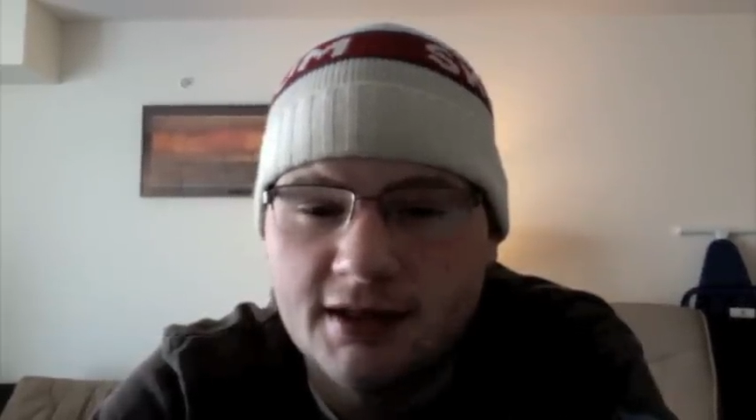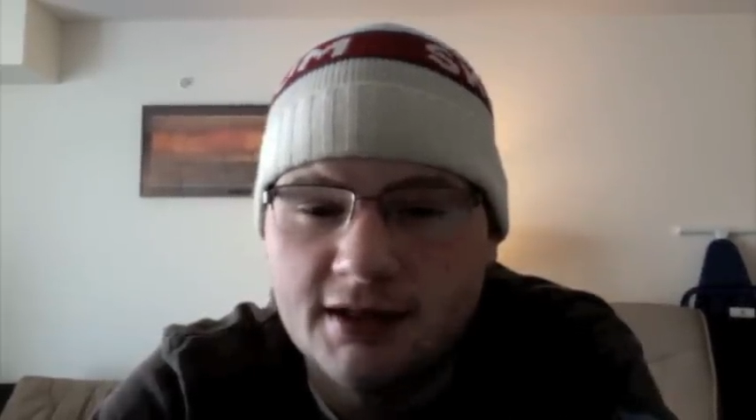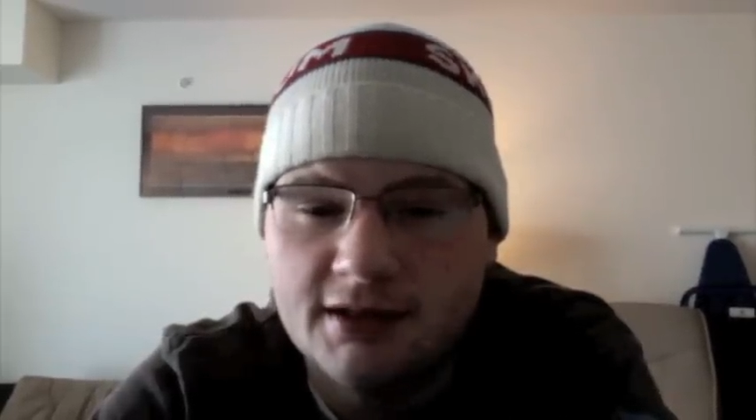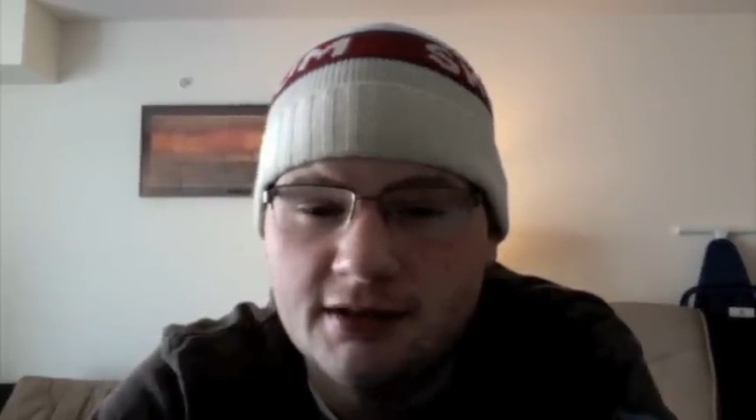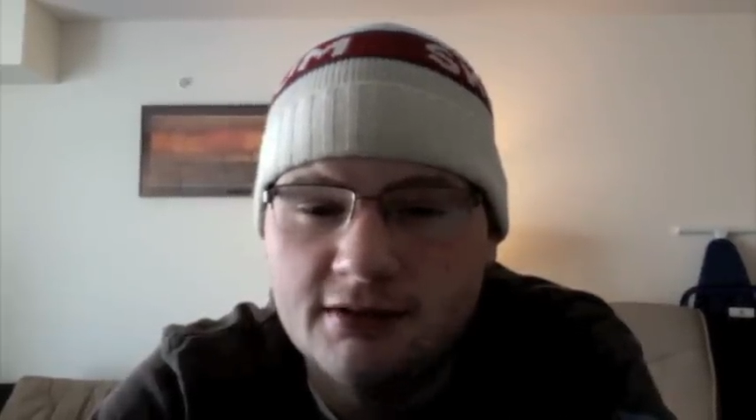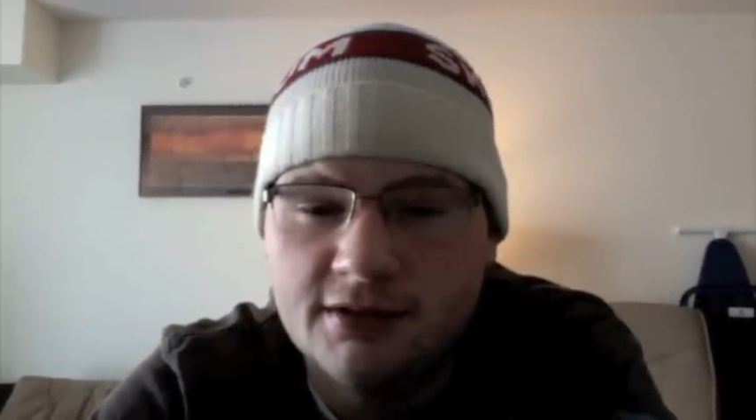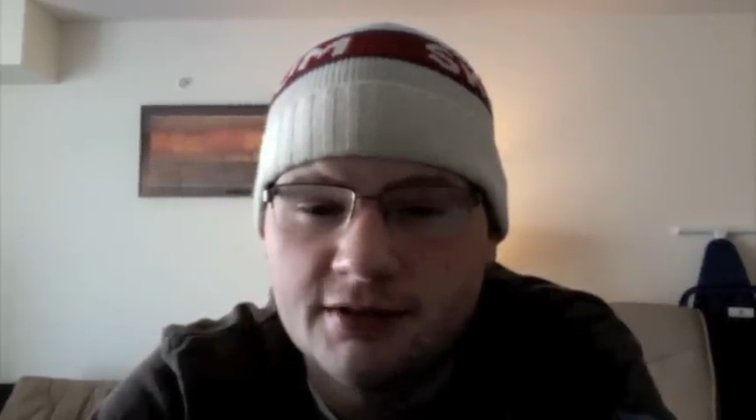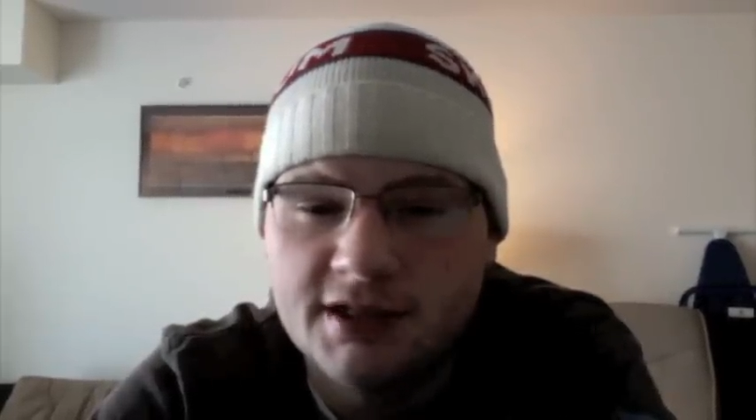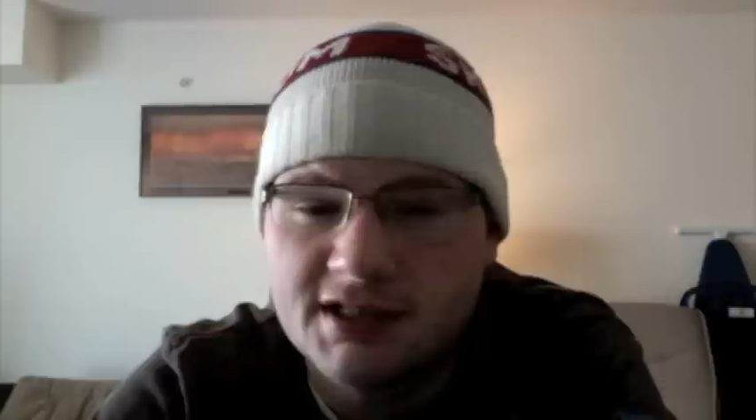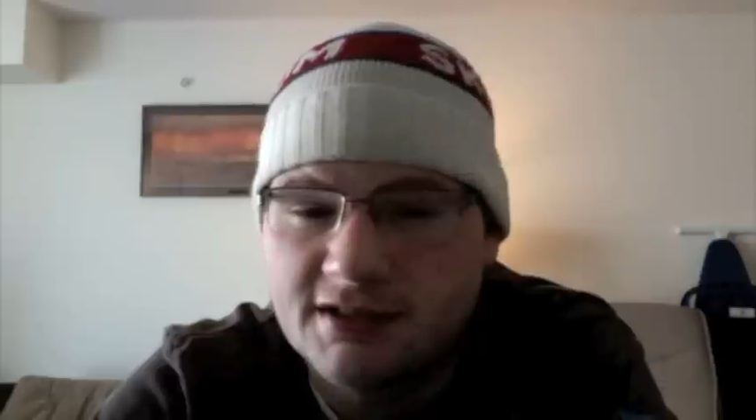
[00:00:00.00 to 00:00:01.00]
that you don't
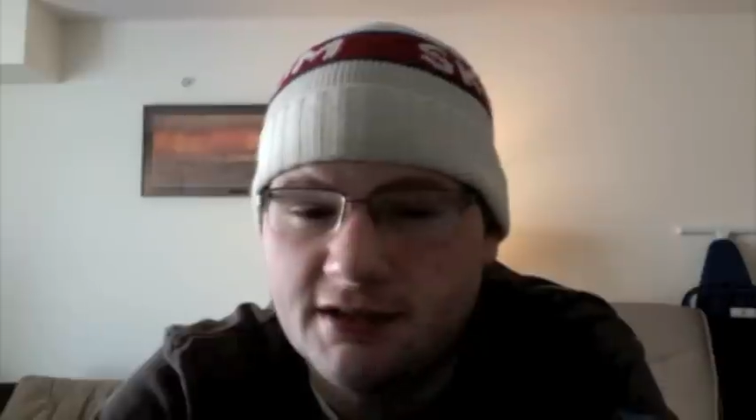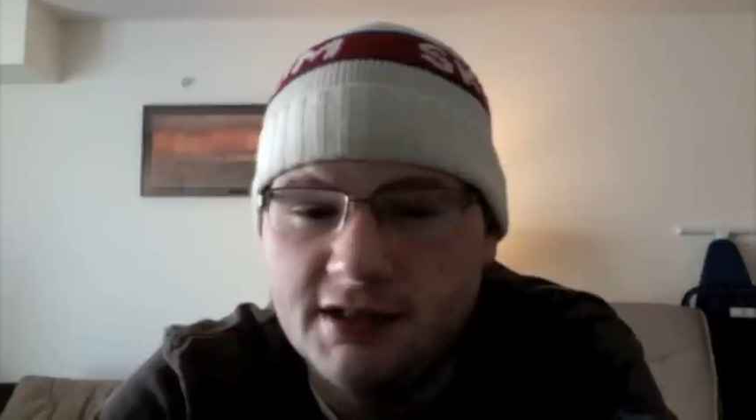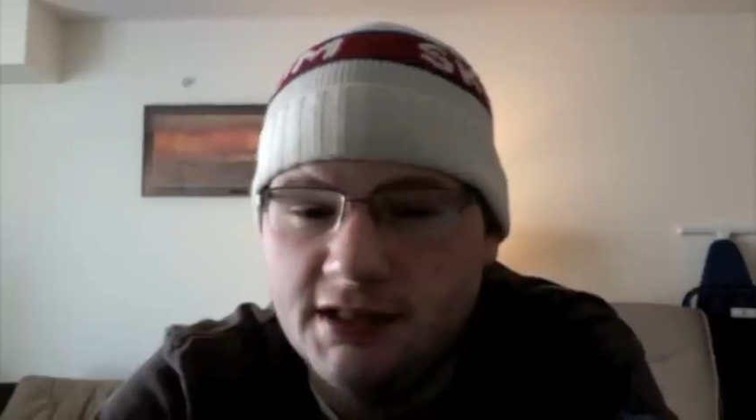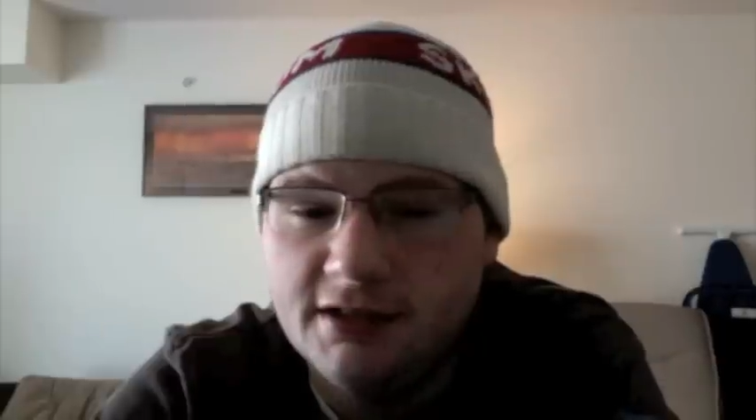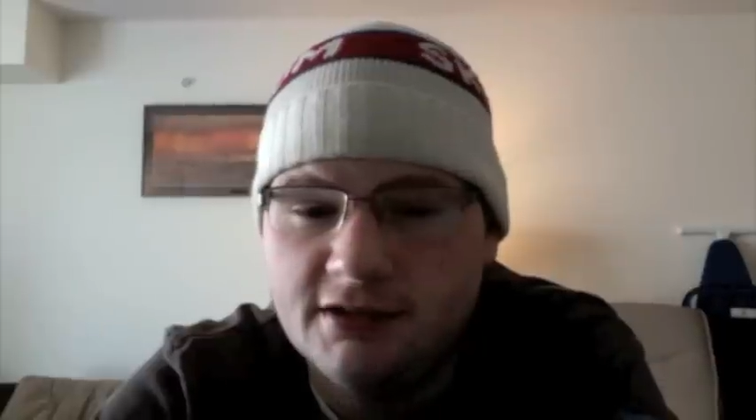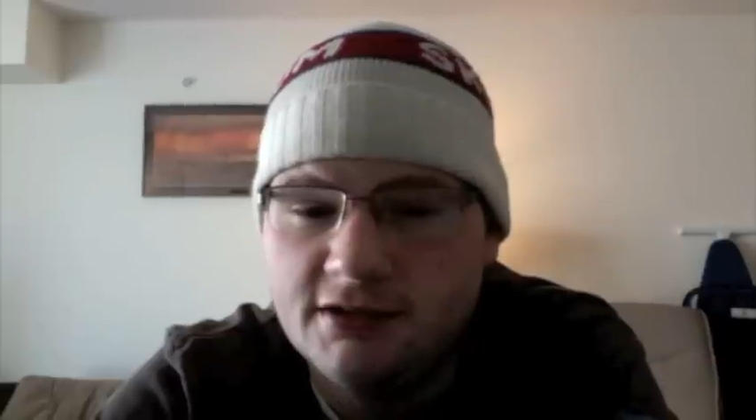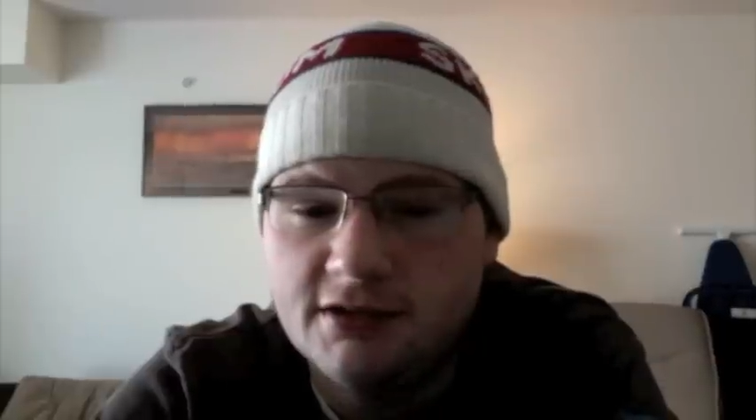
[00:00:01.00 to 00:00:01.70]
necessarily need